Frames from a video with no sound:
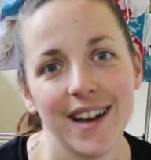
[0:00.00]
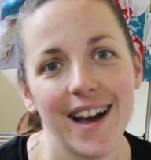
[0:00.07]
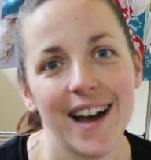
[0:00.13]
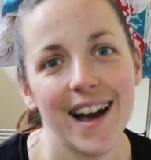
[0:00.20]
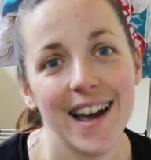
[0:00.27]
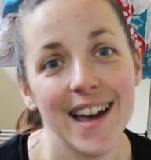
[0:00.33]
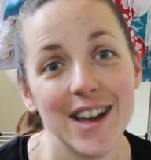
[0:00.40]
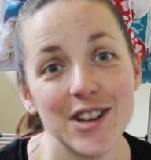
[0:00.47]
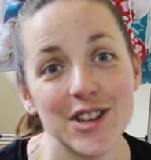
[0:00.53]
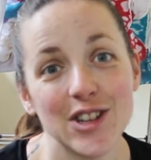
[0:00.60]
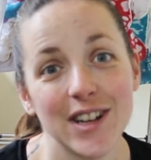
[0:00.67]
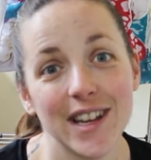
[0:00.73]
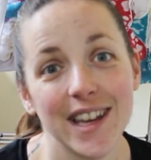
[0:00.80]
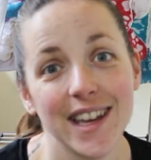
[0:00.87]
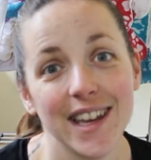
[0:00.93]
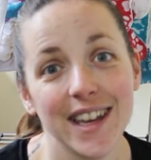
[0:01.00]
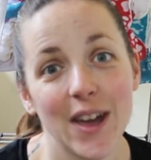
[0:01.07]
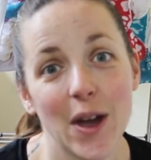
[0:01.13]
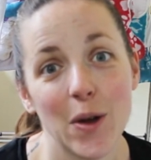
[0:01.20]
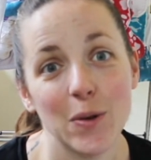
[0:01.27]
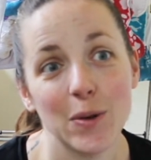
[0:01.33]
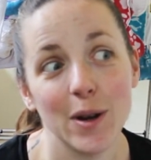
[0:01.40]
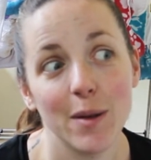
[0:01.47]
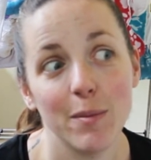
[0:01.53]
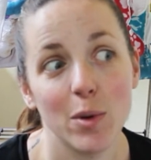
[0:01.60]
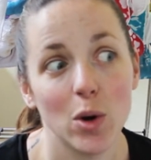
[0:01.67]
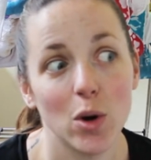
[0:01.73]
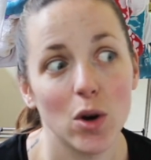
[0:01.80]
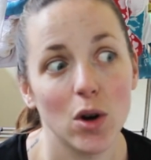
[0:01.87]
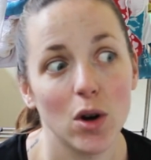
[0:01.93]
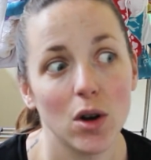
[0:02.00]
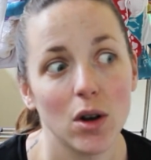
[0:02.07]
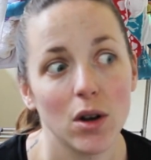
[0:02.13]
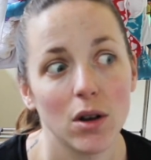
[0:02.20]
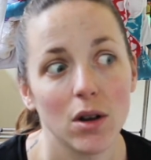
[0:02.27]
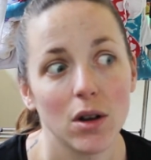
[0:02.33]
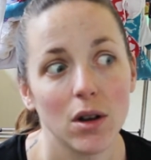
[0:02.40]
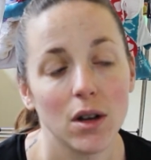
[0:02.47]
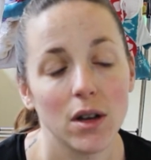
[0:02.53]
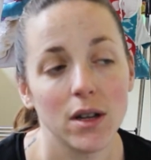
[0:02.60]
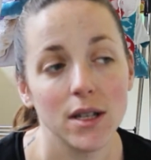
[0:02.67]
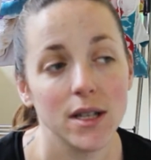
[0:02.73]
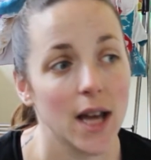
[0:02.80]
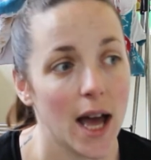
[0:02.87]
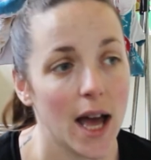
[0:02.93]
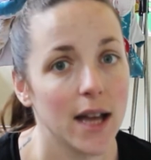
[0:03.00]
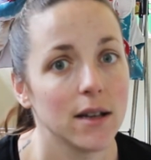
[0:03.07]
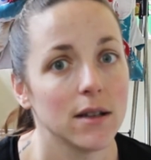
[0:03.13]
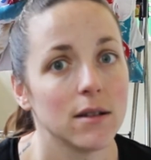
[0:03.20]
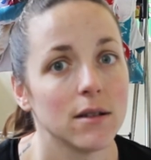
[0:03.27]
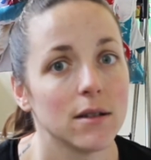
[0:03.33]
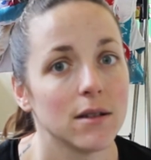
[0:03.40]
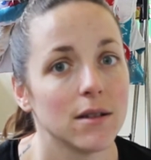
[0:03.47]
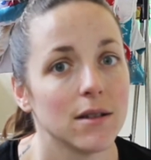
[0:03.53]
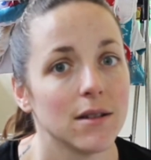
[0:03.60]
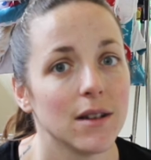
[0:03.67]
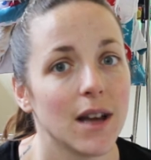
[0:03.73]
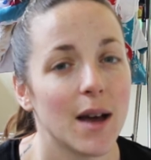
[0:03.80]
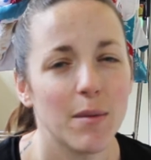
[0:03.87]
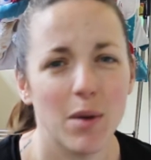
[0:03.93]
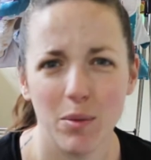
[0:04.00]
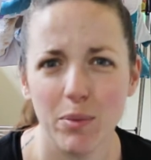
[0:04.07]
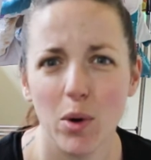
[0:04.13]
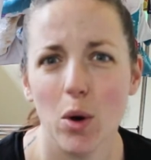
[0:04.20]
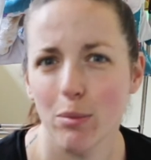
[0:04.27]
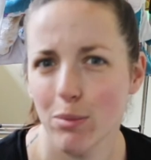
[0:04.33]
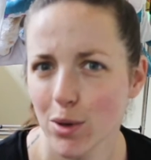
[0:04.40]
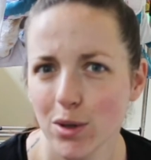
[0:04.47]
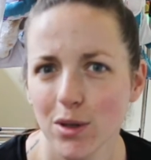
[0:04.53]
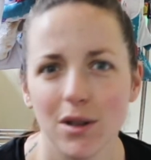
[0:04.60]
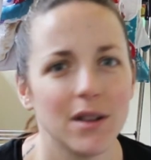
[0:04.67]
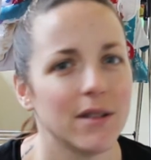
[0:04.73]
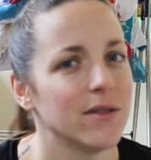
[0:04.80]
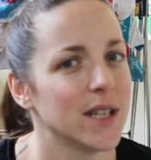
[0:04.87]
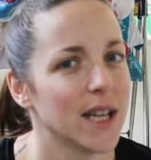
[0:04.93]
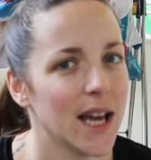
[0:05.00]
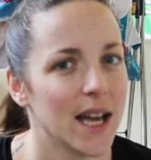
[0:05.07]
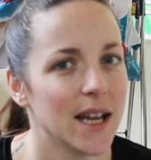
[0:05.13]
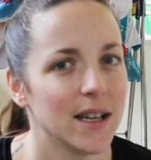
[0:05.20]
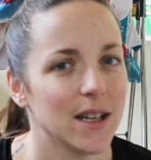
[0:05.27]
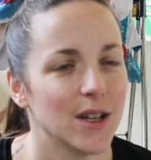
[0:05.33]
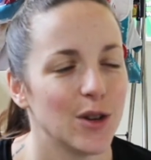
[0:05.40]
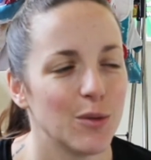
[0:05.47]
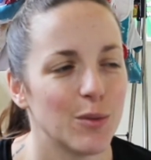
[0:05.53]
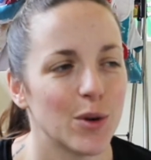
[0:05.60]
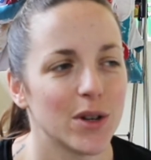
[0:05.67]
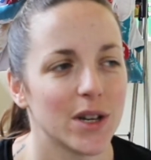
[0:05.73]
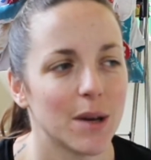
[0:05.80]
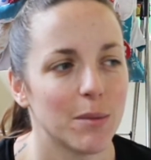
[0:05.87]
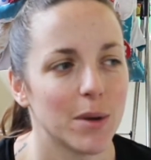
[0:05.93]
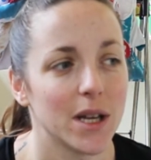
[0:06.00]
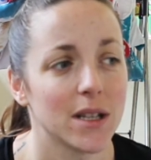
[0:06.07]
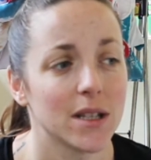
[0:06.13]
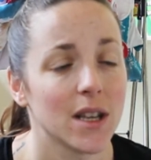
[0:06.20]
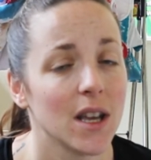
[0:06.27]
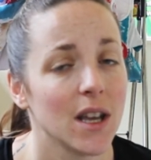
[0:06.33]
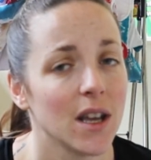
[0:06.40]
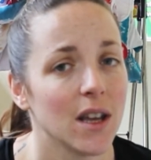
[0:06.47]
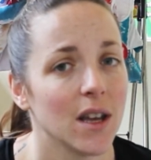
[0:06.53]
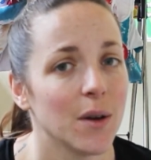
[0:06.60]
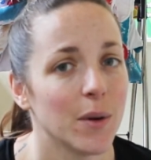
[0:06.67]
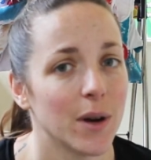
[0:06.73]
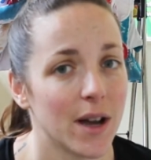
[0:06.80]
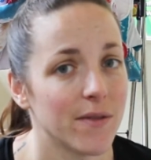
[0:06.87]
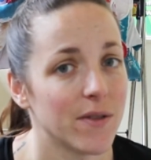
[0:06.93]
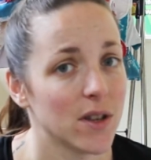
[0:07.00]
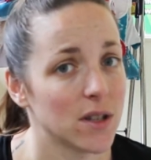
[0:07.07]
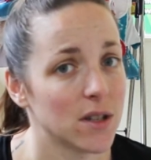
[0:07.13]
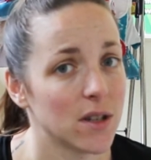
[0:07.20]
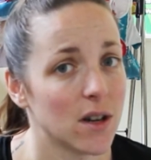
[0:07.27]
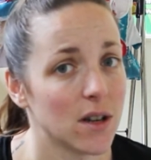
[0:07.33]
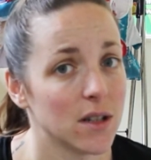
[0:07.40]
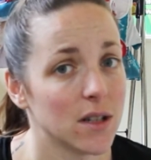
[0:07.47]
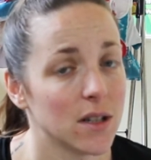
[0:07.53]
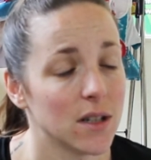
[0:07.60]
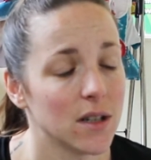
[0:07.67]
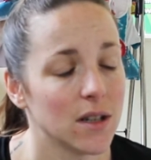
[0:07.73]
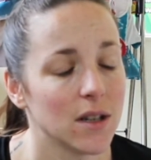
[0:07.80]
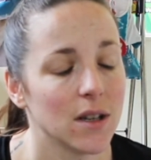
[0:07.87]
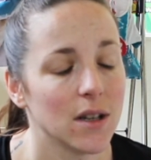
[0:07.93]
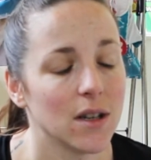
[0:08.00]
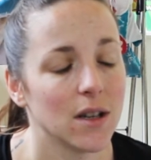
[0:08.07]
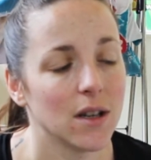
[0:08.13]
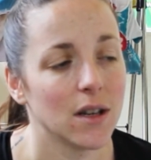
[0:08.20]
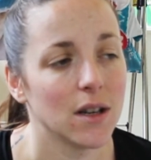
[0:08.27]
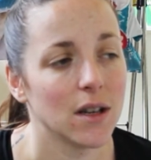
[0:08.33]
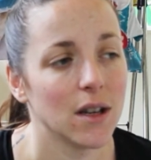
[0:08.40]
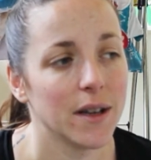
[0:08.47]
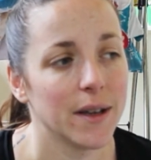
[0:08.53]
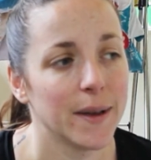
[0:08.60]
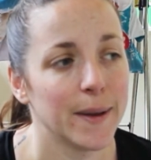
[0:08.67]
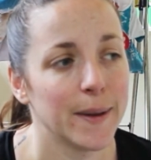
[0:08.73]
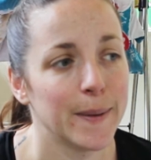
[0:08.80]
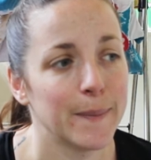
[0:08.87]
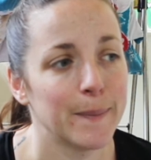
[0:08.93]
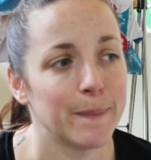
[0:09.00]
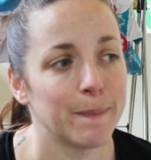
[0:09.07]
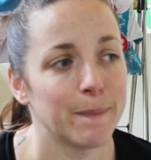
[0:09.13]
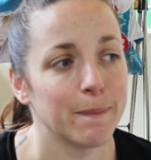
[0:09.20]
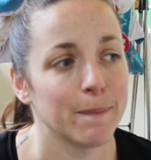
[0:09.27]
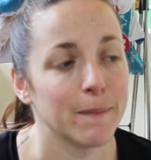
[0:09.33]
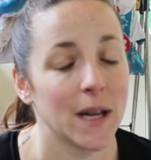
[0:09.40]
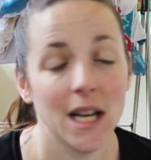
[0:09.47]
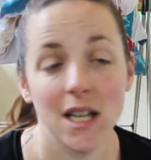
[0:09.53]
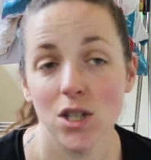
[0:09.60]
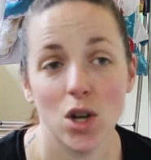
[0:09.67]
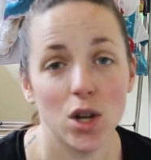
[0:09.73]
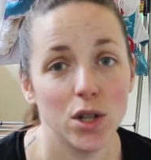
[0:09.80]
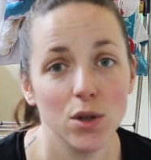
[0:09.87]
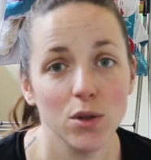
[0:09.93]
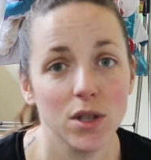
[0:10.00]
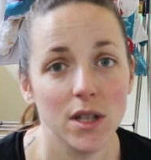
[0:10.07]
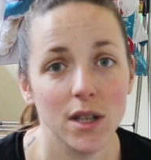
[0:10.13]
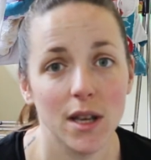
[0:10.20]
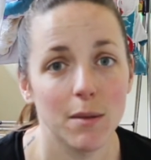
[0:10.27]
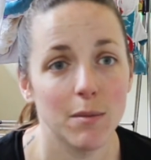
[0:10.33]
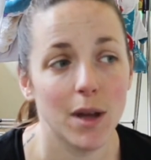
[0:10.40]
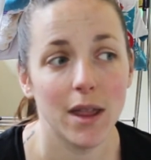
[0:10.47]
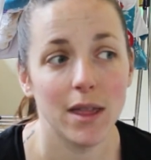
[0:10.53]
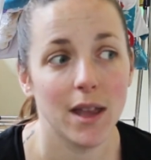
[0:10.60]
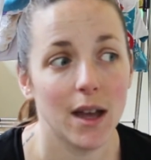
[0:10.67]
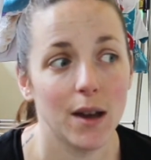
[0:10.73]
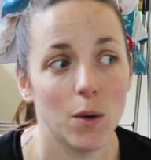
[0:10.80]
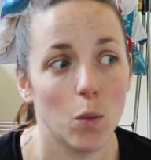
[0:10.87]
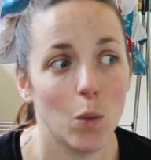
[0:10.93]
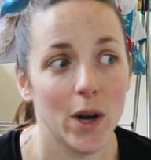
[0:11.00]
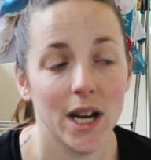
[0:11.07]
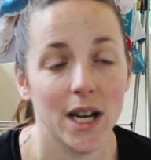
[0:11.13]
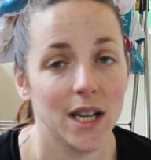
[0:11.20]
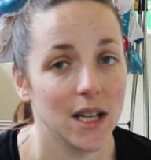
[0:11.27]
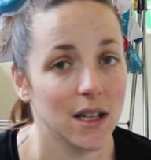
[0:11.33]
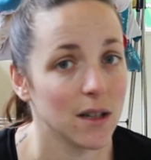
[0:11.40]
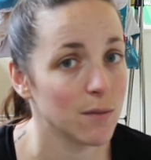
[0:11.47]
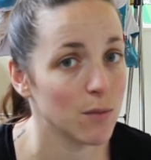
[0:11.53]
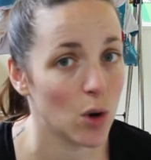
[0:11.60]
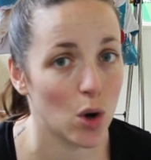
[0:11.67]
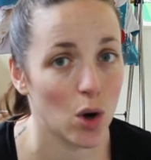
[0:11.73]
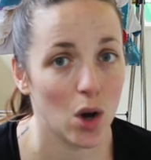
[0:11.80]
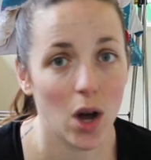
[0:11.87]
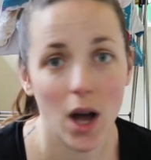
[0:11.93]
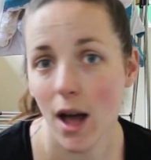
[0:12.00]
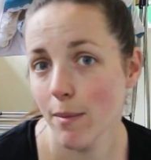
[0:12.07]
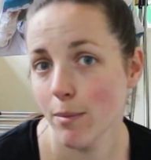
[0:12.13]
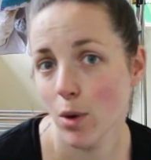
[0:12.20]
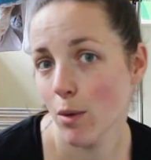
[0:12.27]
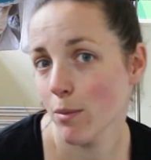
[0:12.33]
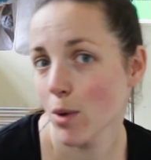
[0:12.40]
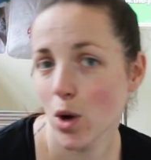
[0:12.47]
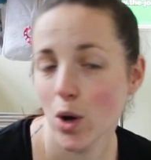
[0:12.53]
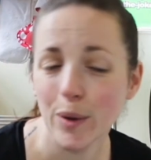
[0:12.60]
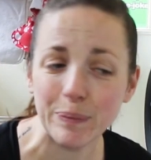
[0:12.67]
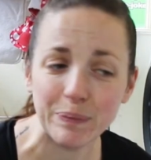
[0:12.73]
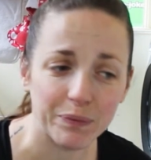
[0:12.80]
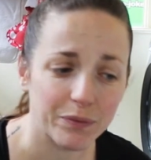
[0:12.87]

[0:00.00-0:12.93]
I actually only bought 10, I bought a bundle of 10 newborn nappies when I first started, and I started using them, and then when I needed more I bought more.